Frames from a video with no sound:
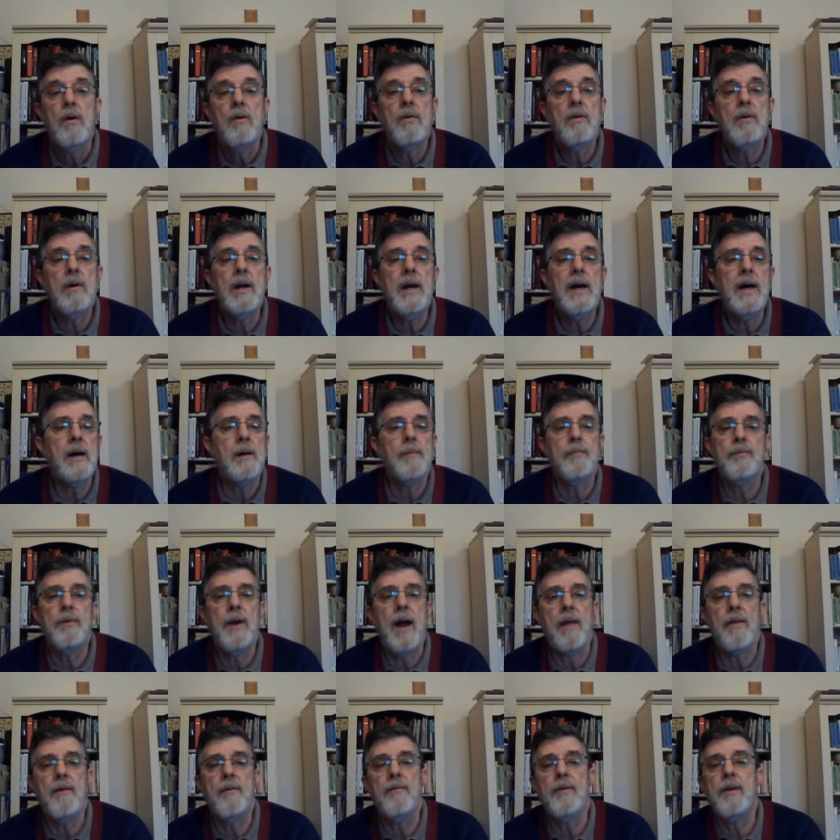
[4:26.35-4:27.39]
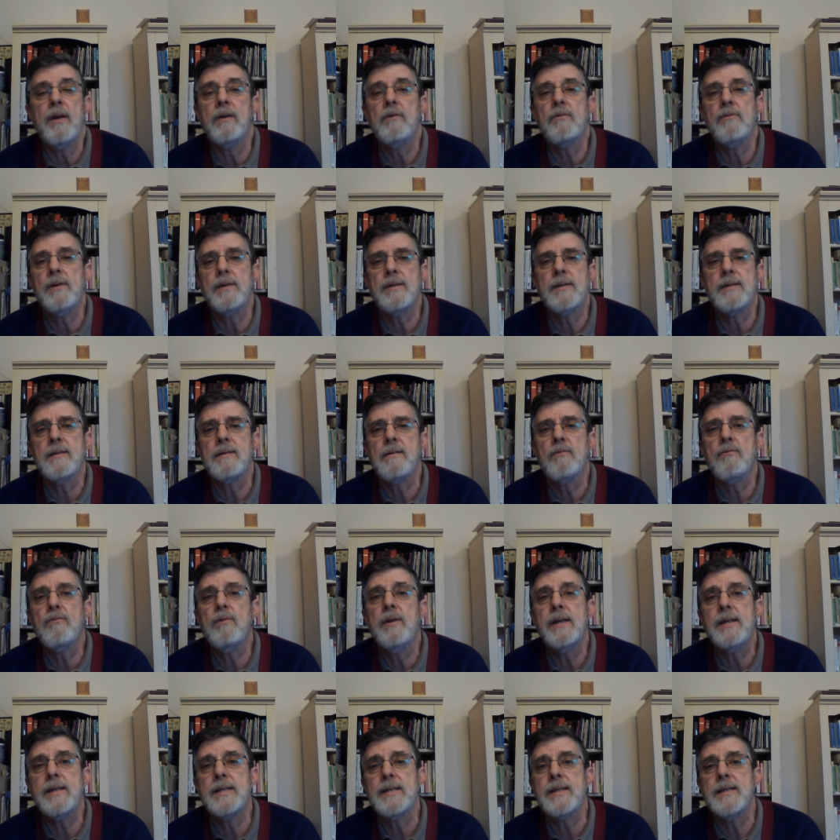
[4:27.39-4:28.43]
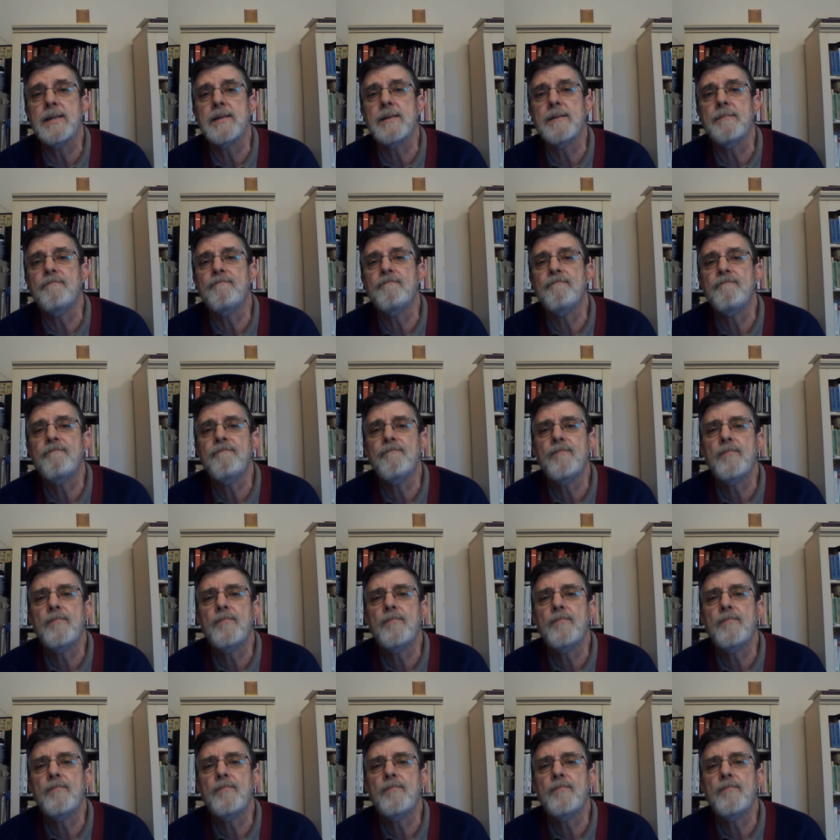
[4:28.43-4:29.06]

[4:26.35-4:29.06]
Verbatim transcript: or help rather than criticism.